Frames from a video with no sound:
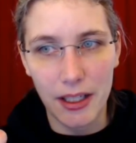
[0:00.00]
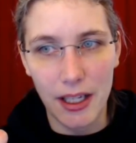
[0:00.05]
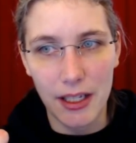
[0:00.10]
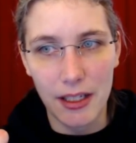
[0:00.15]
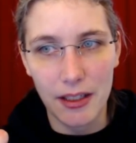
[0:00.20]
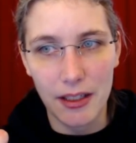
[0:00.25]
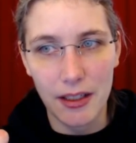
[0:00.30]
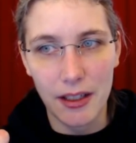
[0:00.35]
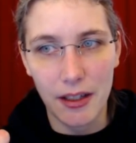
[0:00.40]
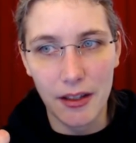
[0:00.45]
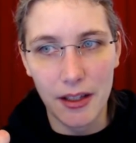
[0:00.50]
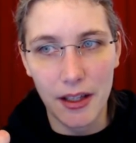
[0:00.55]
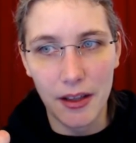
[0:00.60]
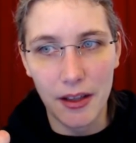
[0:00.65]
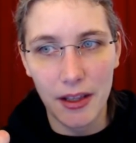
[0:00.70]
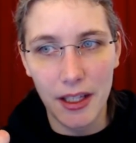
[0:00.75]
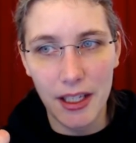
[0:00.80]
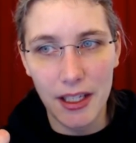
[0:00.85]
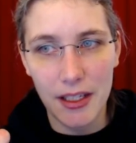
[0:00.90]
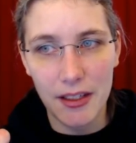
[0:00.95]
And the, the
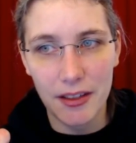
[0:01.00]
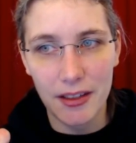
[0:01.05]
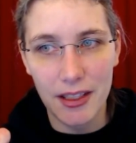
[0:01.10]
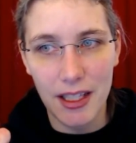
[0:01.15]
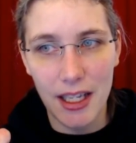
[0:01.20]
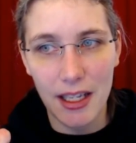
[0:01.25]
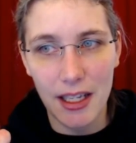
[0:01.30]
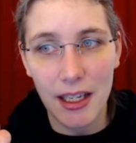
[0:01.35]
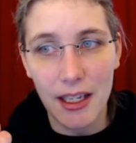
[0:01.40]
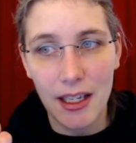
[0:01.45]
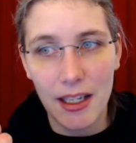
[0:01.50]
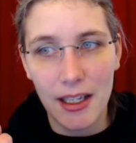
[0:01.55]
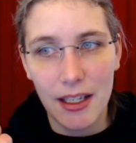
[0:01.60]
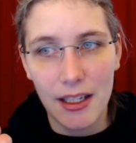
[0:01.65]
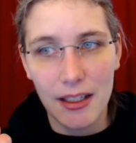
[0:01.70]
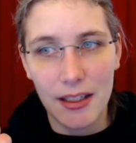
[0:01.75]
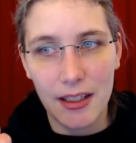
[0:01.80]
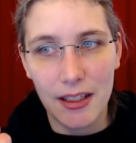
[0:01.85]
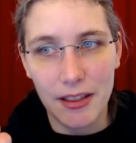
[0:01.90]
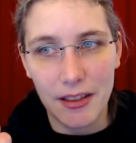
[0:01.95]
thing is that
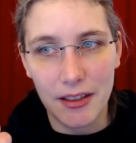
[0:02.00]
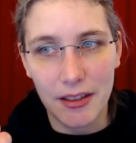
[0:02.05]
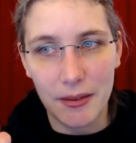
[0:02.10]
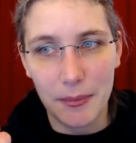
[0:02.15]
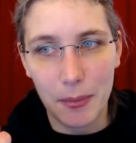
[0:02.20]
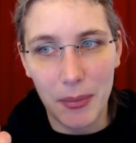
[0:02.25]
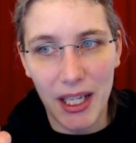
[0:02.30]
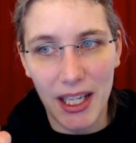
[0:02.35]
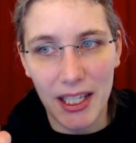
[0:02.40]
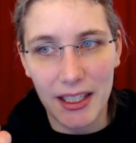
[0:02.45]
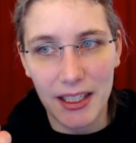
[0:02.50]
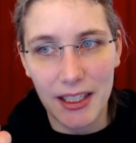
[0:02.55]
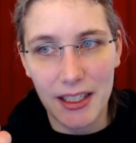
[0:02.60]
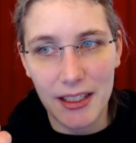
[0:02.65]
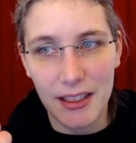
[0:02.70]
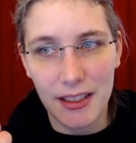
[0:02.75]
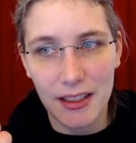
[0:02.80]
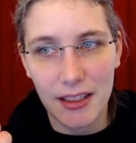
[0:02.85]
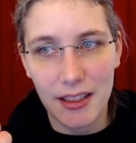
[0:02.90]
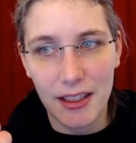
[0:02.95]
this
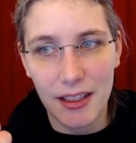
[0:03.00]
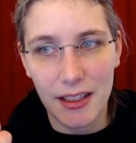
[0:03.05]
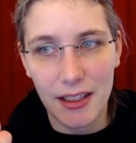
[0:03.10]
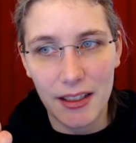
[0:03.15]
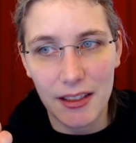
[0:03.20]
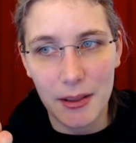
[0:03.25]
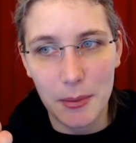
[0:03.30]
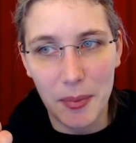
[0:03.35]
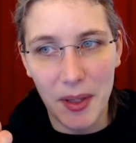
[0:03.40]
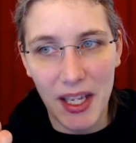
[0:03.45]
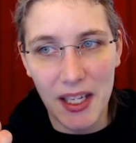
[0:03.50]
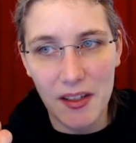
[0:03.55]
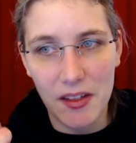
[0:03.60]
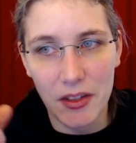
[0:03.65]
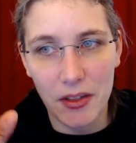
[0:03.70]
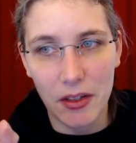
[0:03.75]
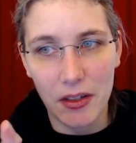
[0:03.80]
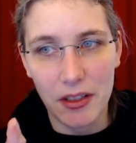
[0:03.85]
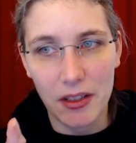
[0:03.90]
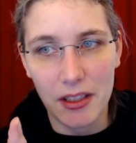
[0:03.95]
plugin depends
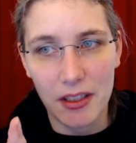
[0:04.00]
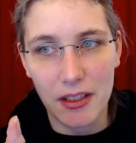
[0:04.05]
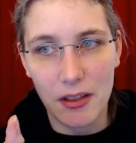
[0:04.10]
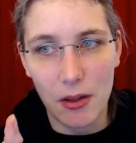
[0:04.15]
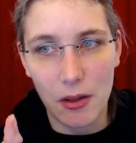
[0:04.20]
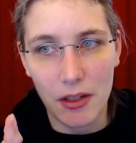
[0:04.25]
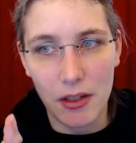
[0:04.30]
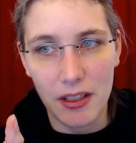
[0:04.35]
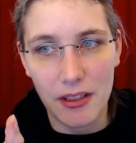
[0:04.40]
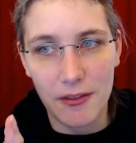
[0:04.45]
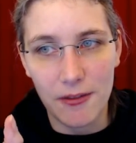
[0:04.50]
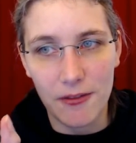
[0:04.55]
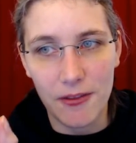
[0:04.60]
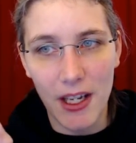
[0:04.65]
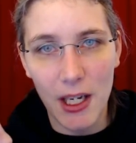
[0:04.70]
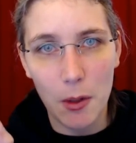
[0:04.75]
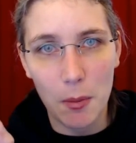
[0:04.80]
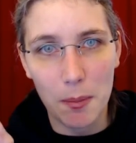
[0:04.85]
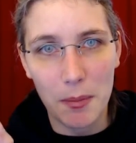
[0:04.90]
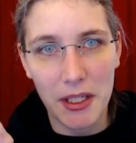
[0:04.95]
on a, on a
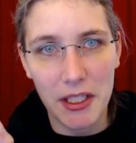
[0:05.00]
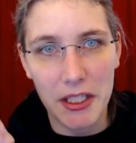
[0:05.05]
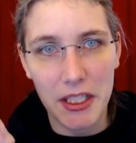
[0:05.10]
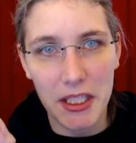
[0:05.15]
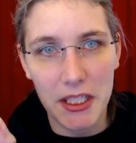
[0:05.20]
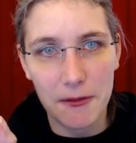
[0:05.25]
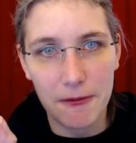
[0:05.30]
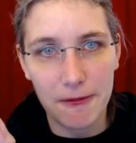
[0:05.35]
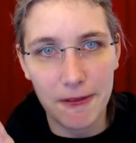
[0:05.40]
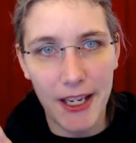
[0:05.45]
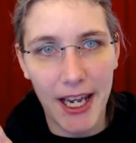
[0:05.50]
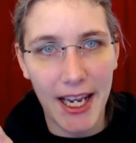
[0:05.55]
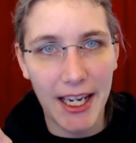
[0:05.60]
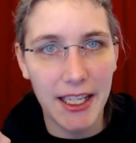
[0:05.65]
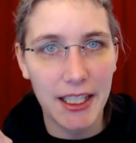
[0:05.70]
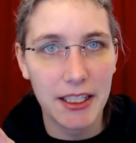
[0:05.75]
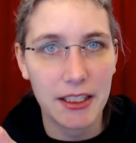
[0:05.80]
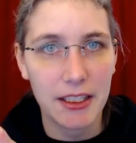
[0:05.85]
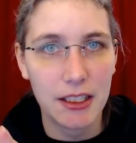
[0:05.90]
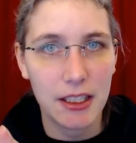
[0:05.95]
development flag
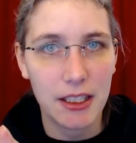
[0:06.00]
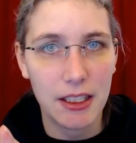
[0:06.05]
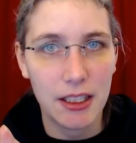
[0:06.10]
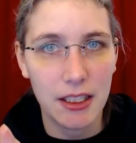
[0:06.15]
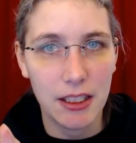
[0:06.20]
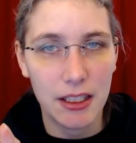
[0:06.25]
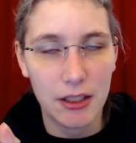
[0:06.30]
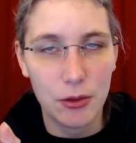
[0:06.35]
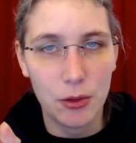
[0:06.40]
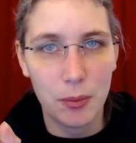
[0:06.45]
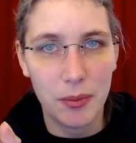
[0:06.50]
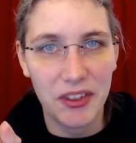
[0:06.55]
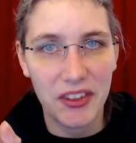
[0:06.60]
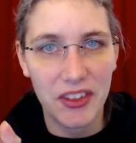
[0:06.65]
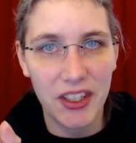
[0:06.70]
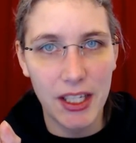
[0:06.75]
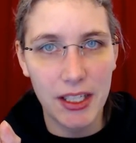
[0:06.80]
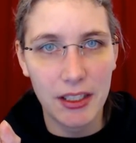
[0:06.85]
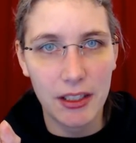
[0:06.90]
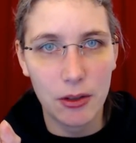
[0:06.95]
uh, to be
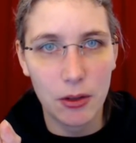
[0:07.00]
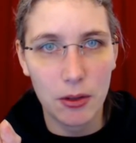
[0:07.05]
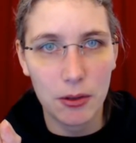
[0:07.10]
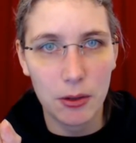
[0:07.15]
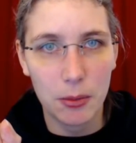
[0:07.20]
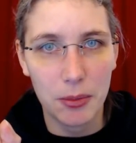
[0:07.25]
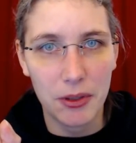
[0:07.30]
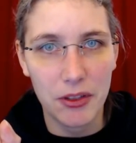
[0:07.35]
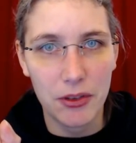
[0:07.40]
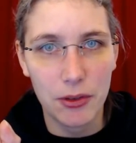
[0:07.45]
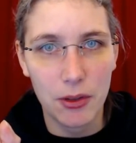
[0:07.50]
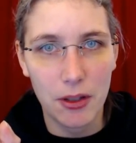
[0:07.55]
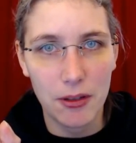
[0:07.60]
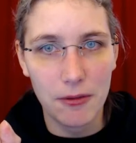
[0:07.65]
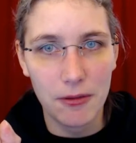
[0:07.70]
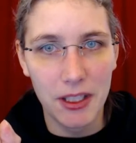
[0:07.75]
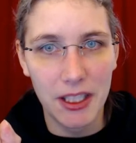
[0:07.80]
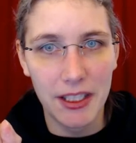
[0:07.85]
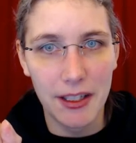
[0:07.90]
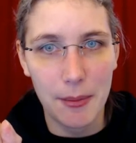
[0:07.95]
set in Octoprint's
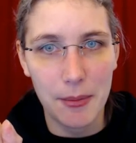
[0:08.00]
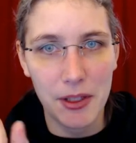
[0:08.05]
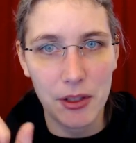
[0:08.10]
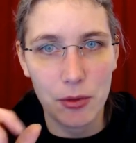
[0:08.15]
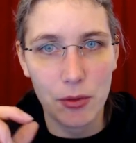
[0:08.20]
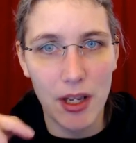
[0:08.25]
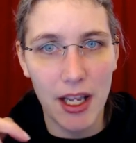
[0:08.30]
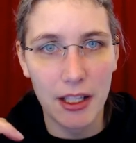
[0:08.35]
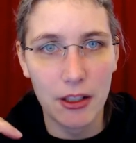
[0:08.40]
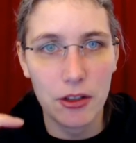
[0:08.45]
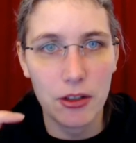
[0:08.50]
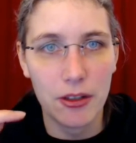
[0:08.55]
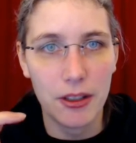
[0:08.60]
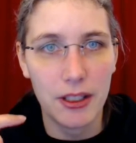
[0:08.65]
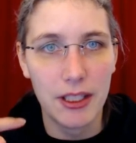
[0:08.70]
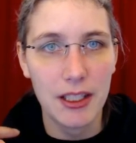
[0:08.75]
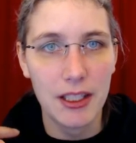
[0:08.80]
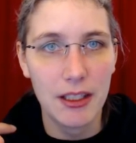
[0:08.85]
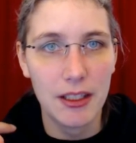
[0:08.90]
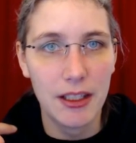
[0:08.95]
config YAML to
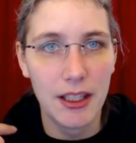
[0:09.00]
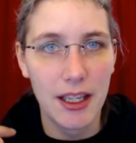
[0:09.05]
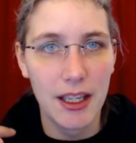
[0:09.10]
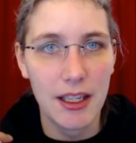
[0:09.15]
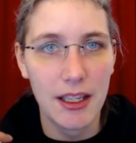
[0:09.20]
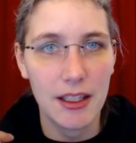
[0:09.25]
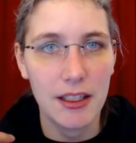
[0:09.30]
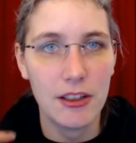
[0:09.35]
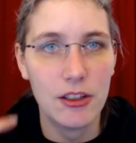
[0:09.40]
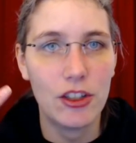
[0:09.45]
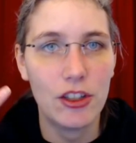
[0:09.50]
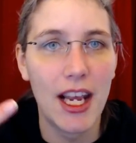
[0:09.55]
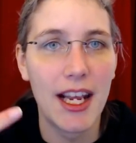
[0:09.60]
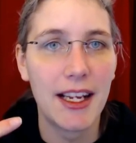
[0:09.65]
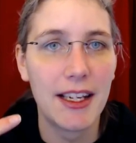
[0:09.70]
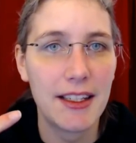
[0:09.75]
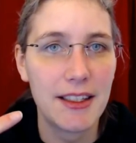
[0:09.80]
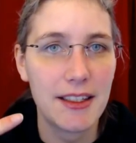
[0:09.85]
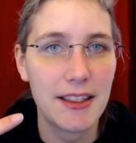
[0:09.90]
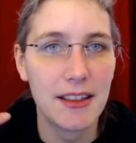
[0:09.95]
actually
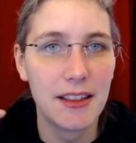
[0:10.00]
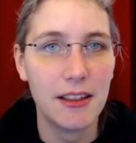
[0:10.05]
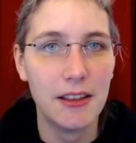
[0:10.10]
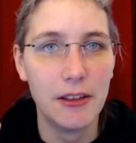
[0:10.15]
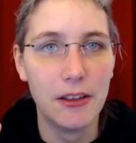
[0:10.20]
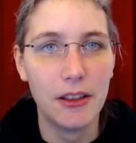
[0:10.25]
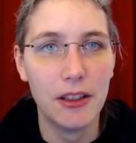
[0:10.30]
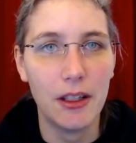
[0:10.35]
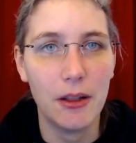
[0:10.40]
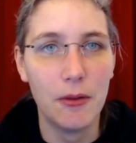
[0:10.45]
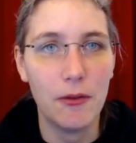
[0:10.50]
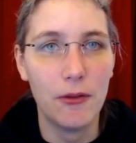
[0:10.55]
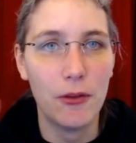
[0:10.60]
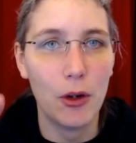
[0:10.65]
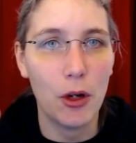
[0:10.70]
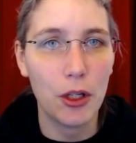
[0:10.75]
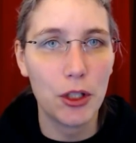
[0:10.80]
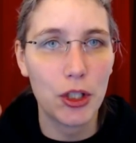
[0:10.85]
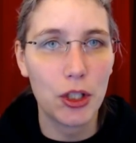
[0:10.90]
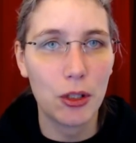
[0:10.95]
inject a, a
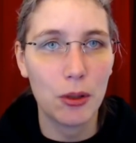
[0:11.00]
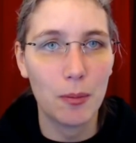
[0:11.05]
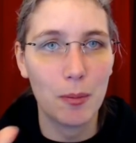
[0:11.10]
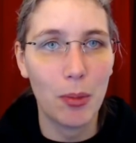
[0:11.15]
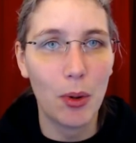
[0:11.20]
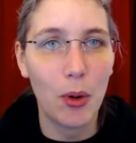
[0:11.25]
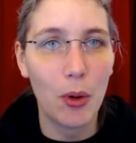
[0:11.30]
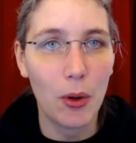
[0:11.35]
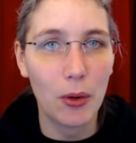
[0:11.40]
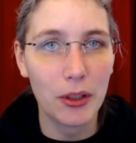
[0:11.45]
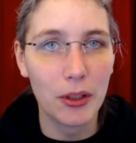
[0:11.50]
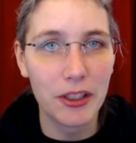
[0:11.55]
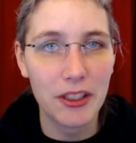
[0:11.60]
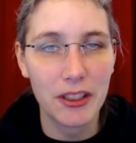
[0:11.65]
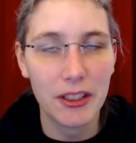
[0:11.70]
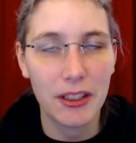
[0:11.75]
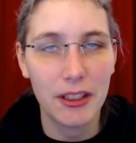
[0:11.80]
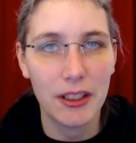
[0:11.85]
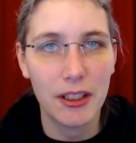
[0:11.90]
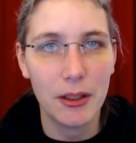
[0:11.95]
virtual port
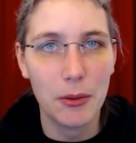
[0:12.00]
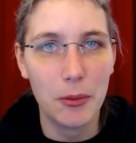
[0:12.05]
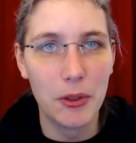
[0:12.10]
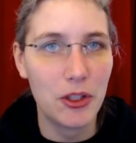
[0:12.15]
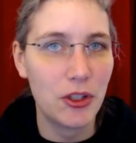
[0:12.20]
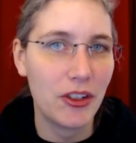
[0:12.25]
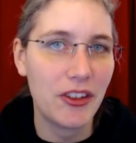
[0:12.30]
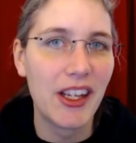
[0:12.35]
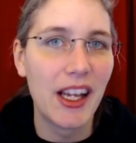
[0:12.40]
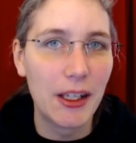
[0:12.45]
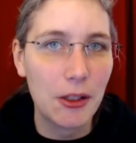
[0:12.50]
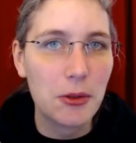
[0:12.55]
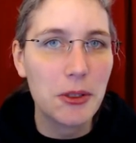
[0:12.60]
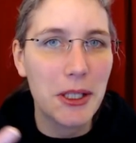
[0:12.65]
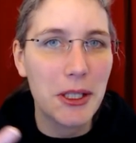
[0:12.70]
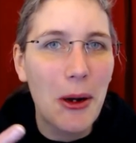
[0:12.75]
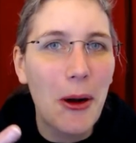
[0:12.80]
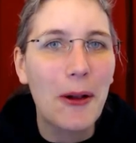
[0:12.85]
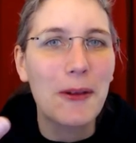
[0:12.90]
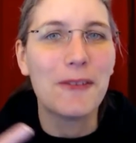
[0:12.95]
which is actually
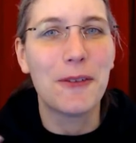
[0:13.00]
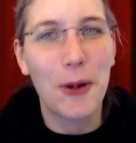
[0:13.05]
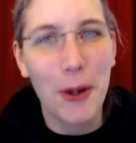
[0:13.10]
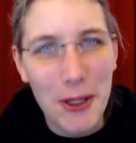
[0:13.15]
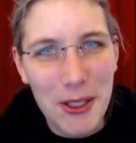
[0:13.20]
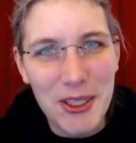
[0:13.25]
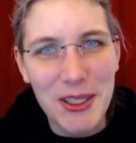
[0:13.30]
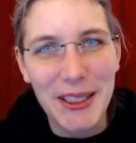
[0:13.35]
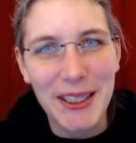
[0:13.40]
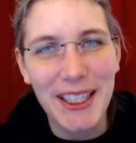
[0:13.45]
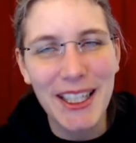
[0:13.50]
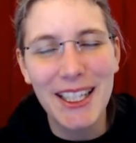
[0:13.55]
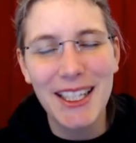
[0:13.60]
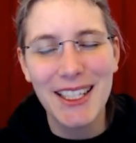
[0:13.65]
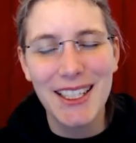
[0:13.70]
called virtual,